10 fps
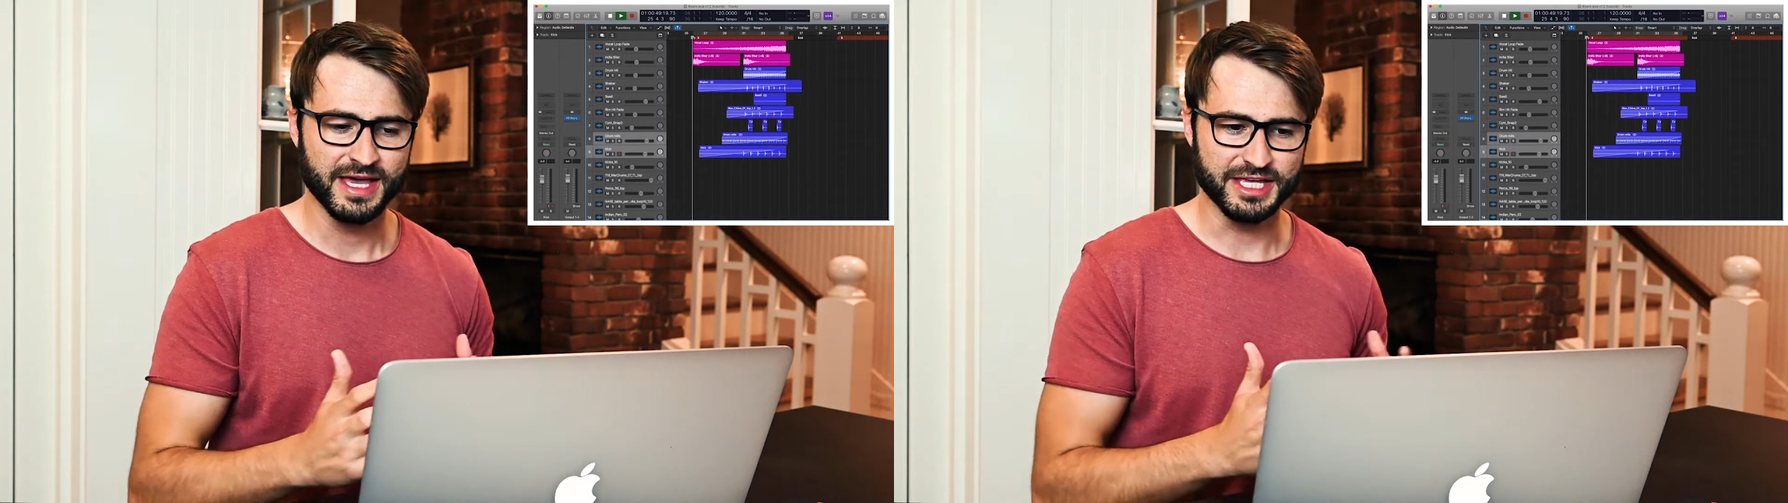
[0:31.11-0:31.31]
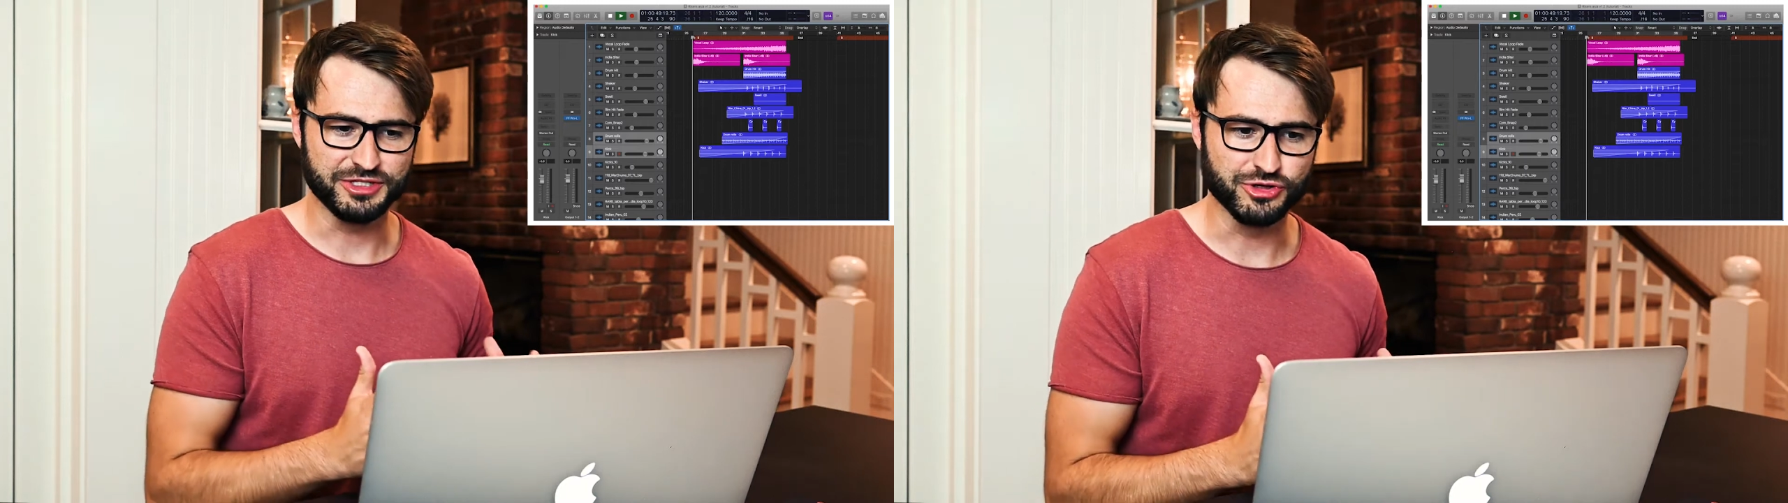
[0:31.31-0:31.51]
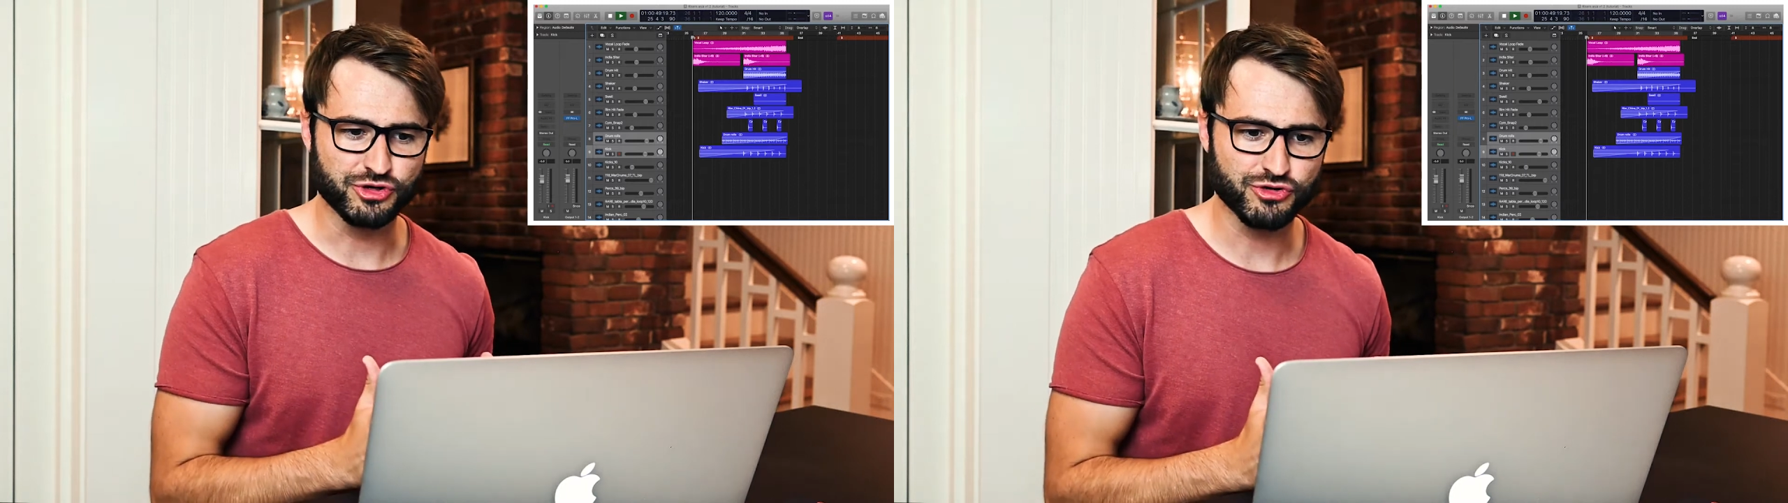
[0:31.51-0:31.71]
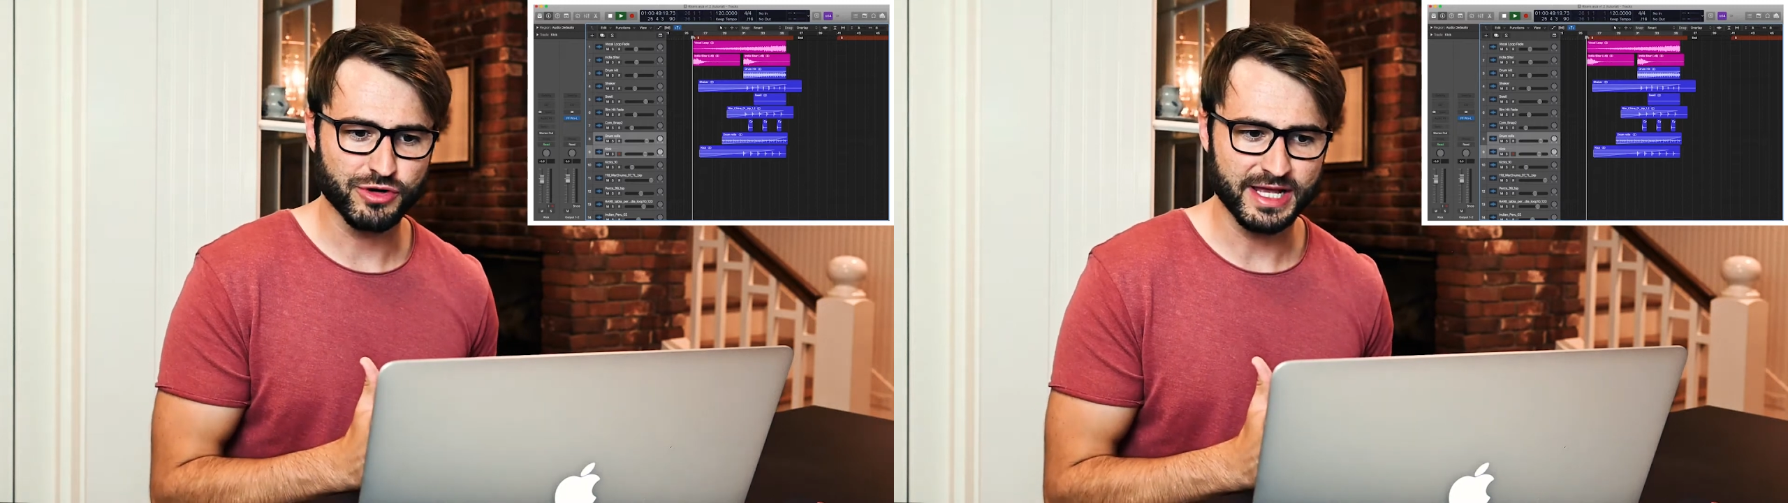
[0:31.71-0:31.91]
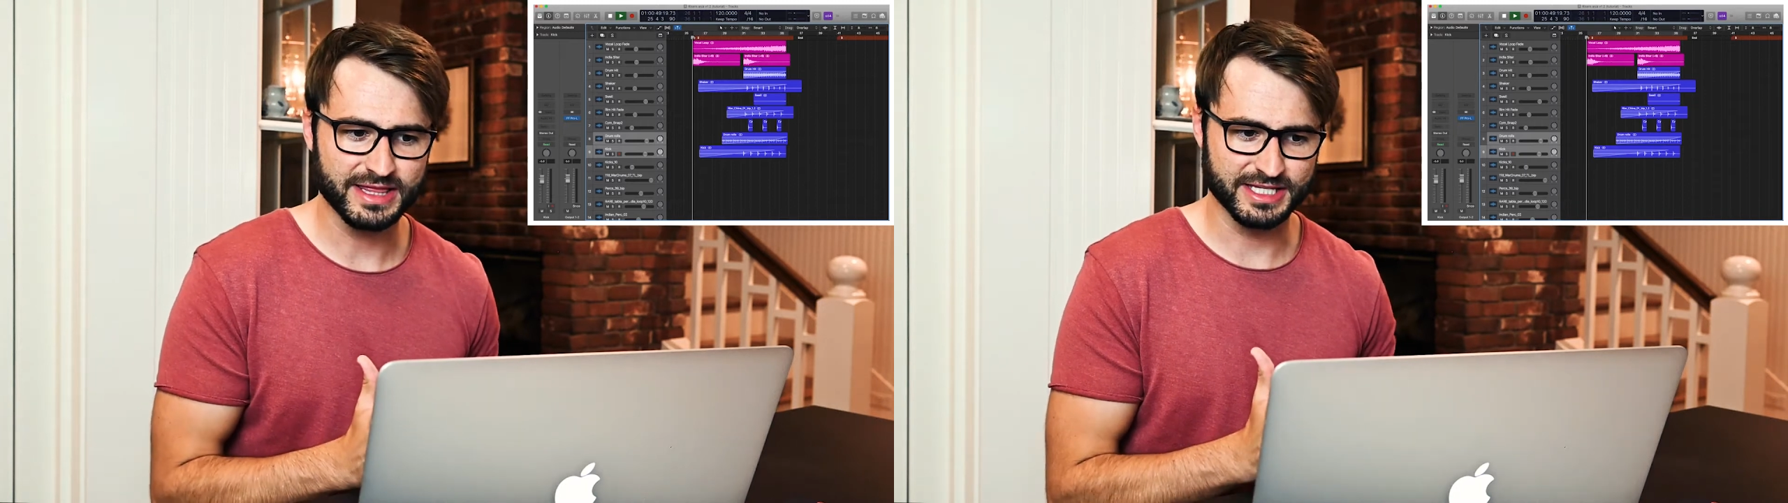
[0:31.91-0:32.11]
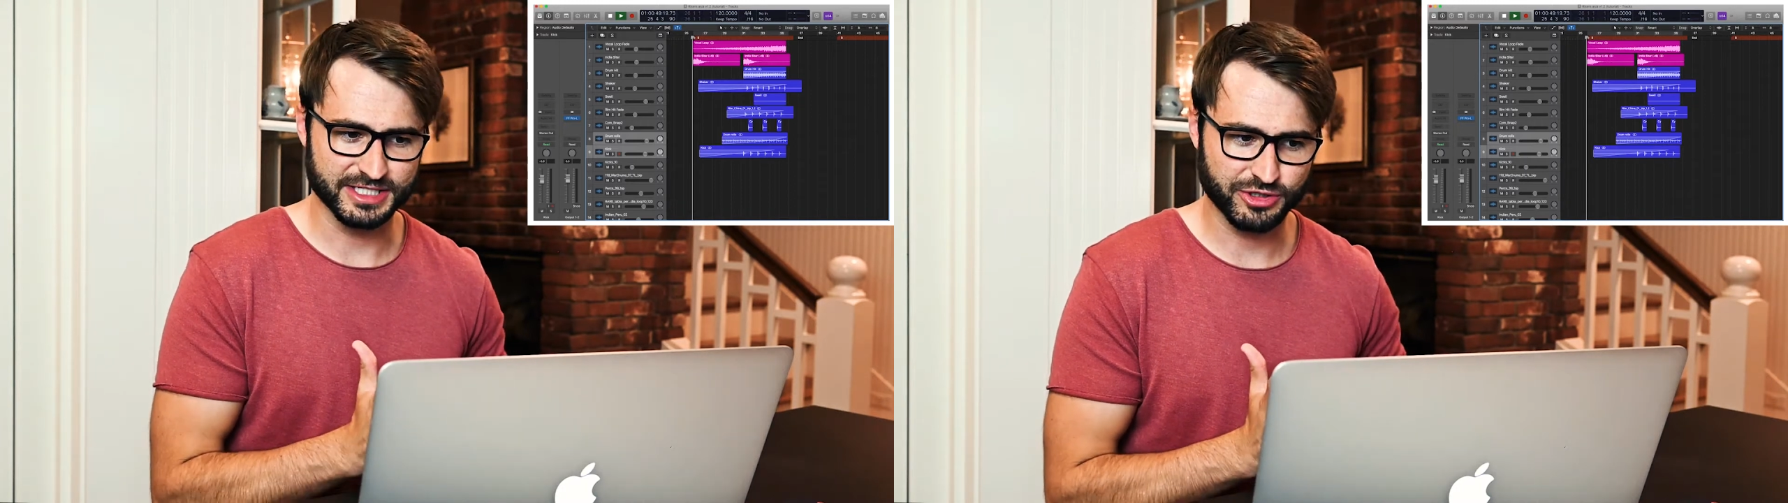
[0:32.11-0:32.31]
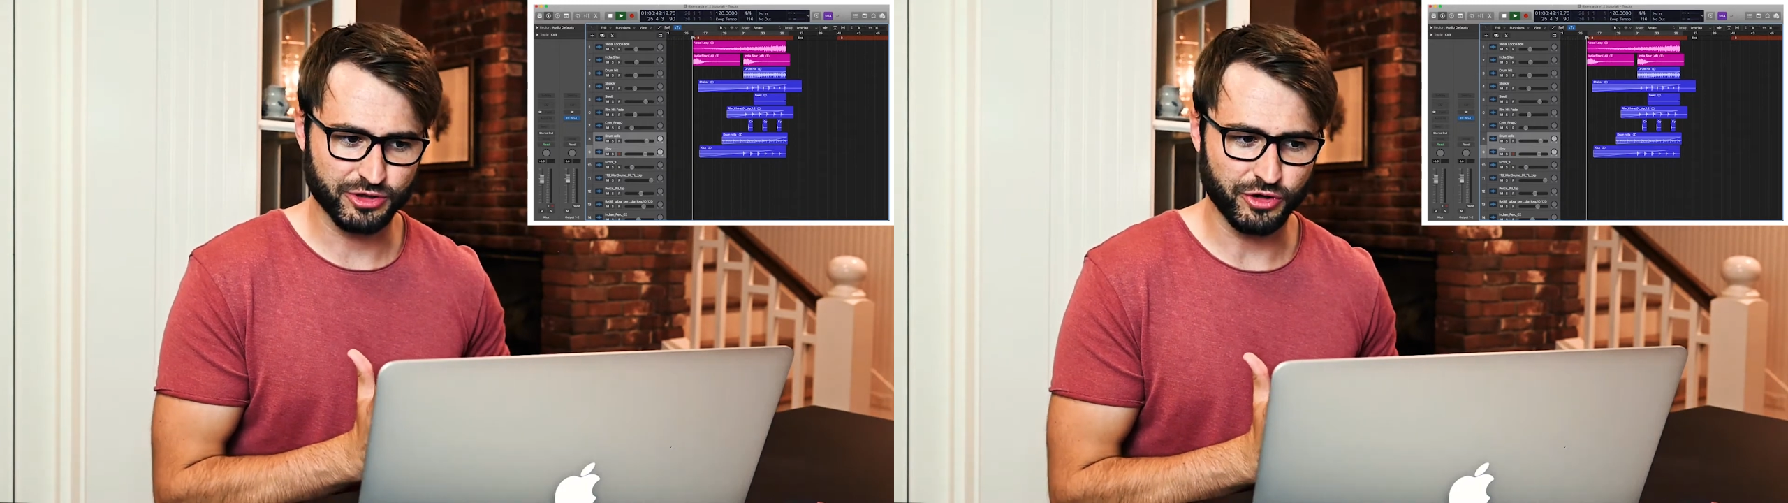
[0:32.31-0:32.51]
is to create this